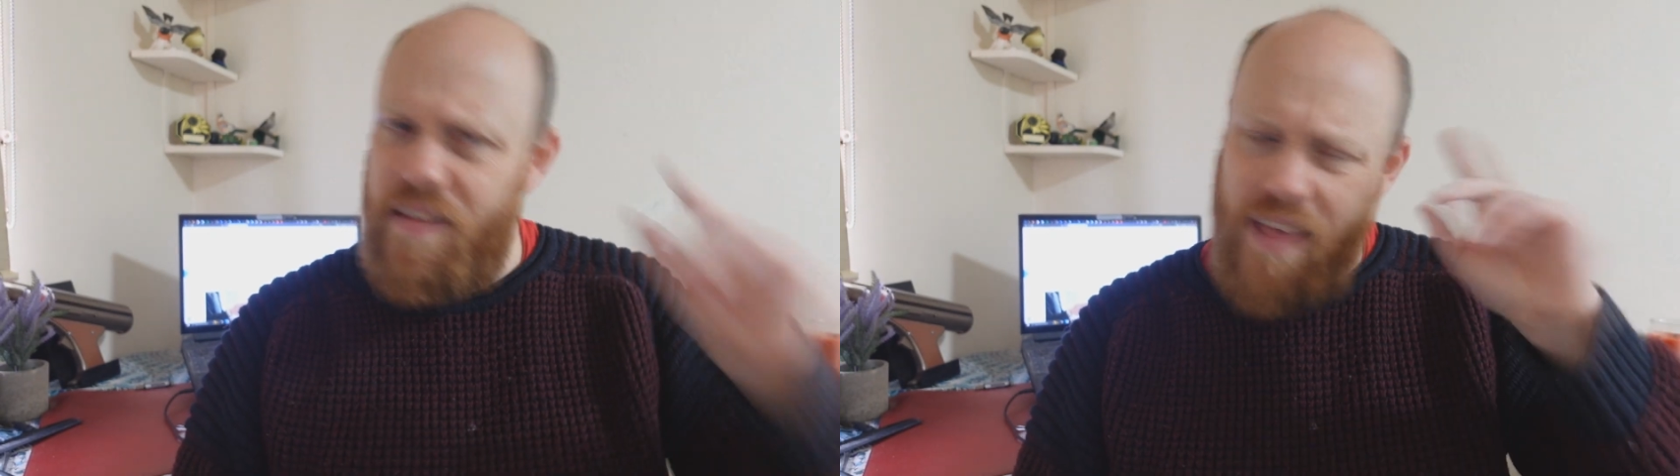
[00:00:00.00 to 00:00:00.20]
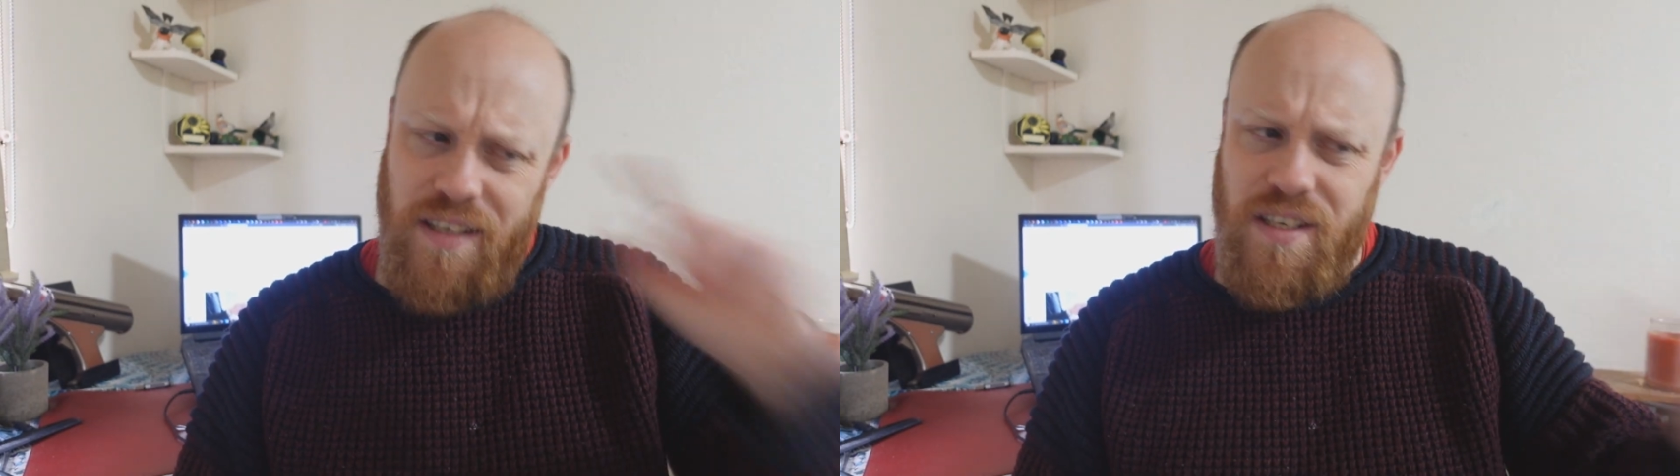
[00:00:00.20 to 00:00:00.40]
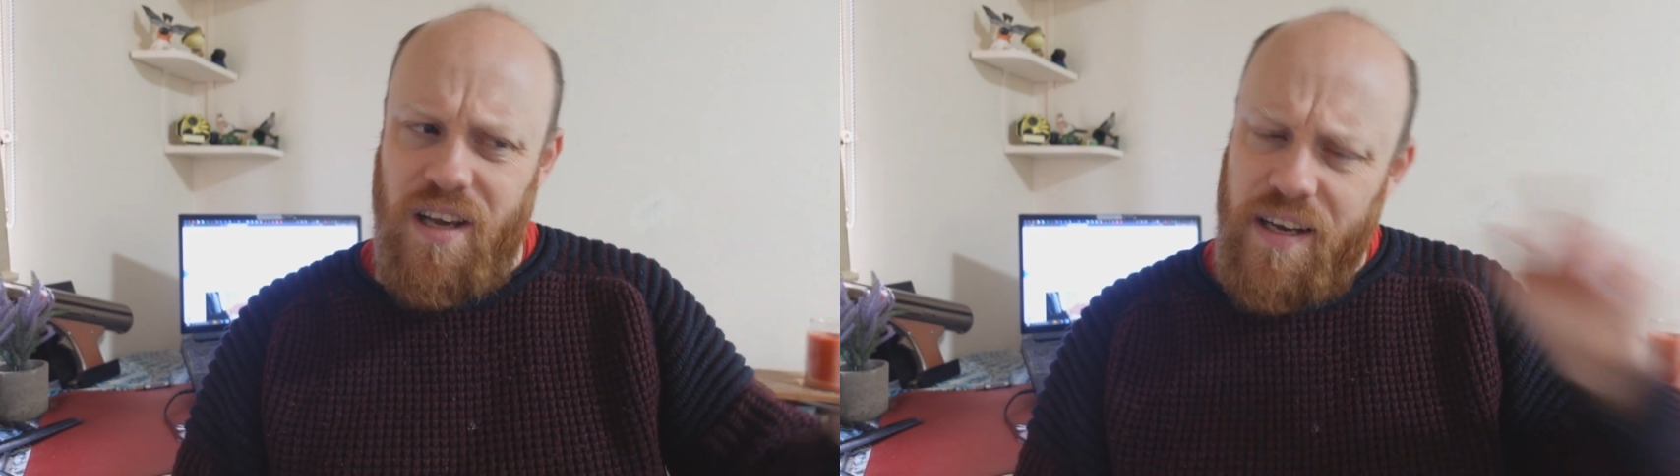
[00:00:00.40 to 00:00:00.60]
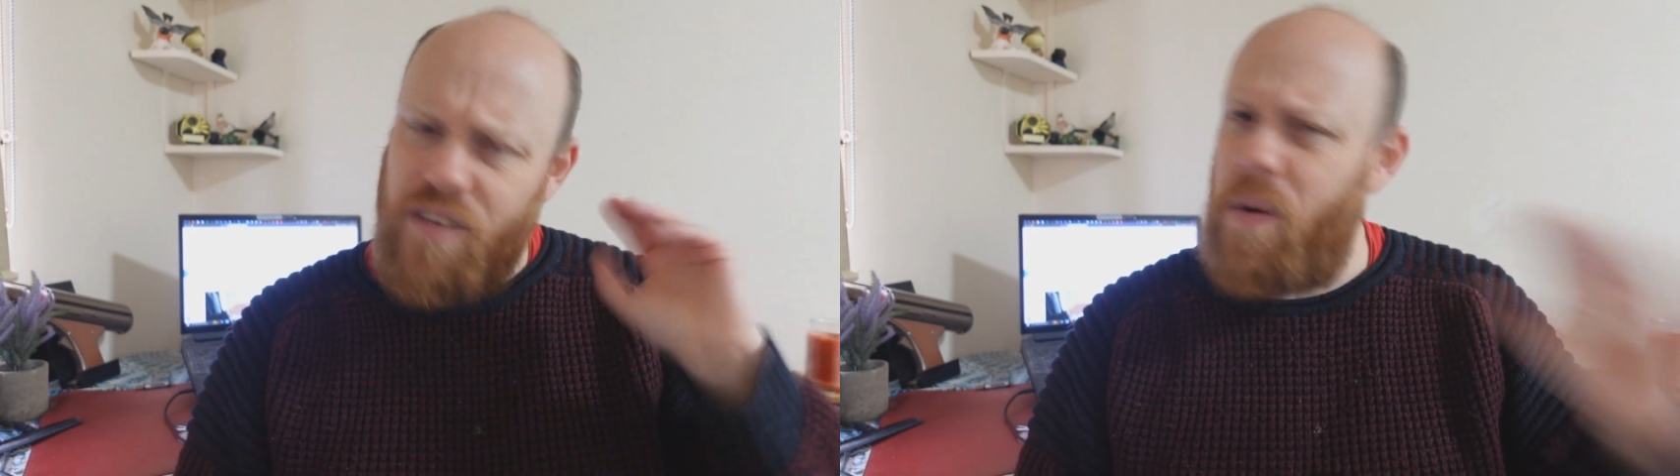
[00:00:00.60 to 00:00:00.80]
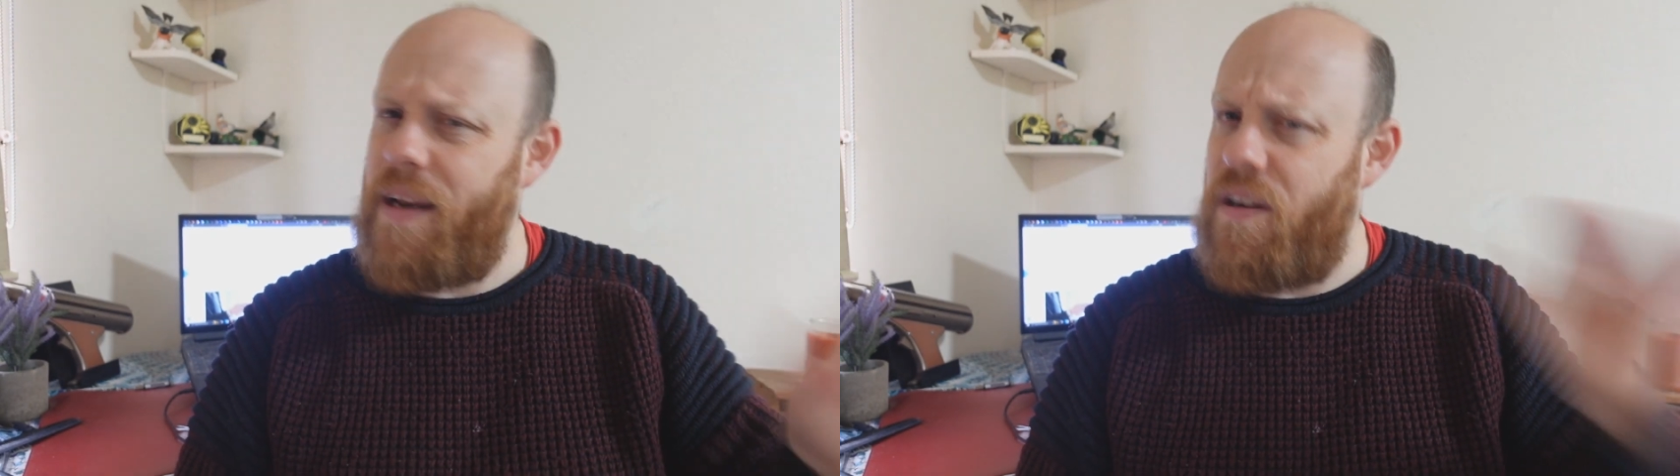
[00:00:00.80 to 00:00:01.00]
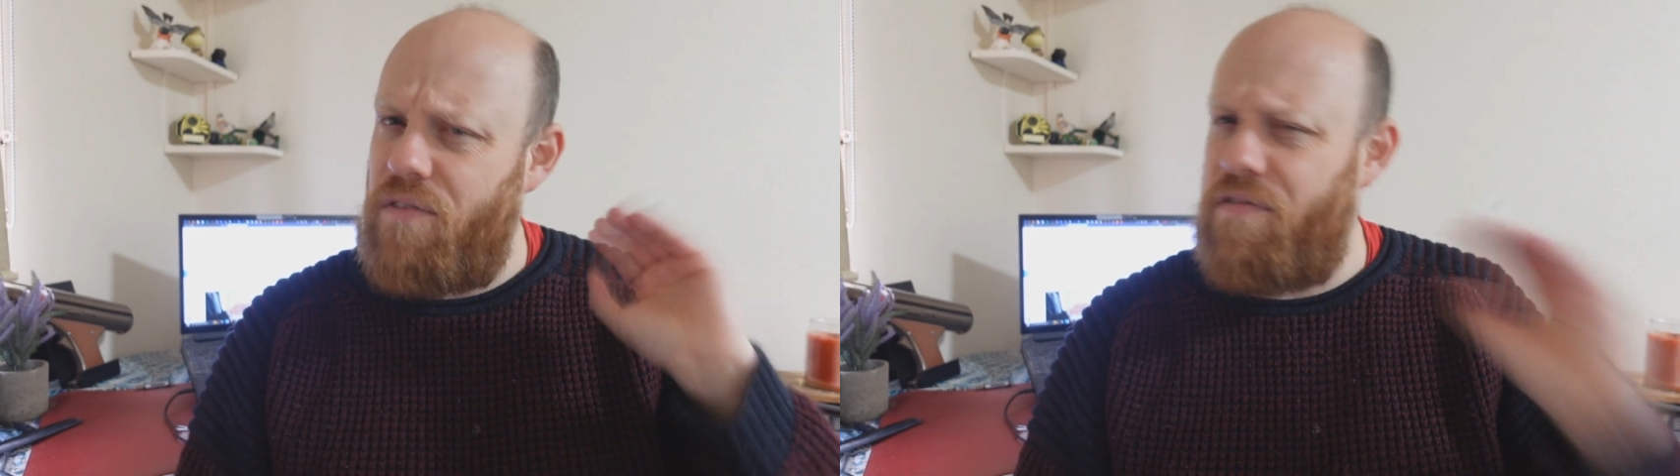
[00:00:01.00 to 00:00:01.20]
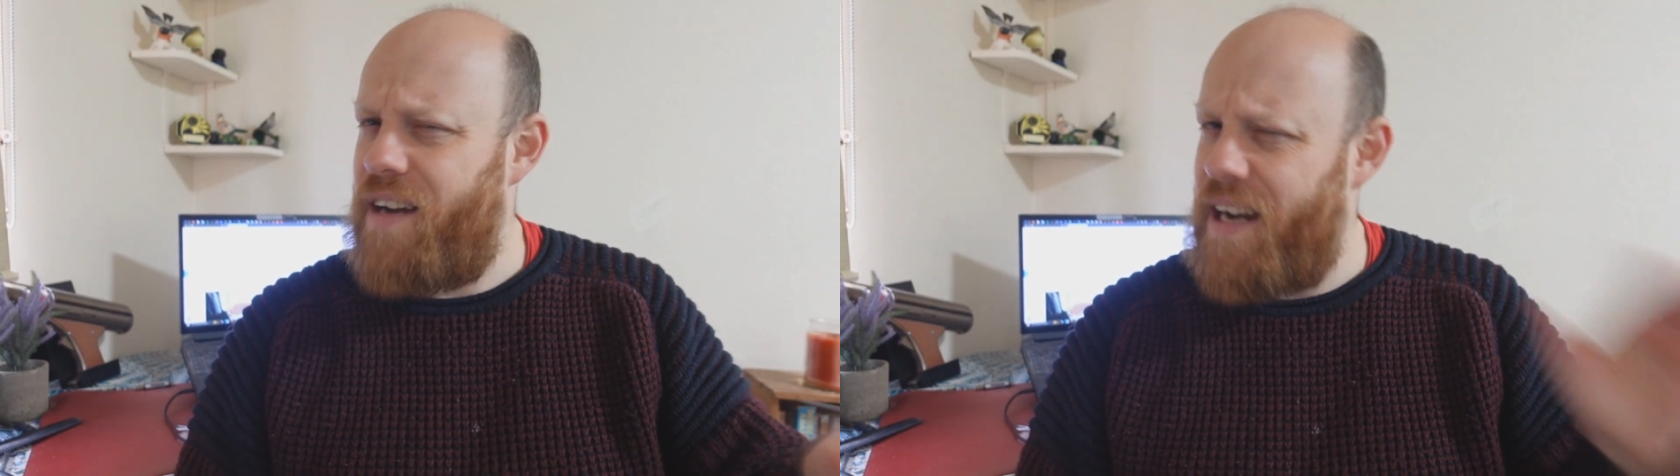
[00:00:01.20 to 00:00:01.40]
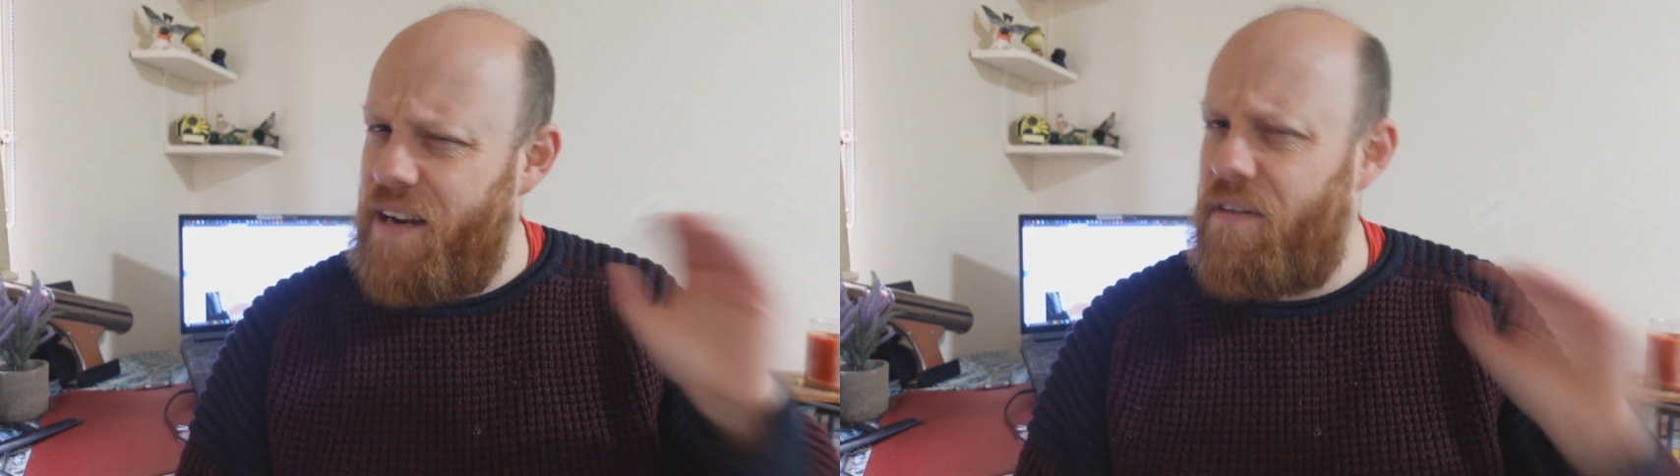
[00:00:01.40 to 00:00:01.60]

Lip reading: that's kind of when you're really,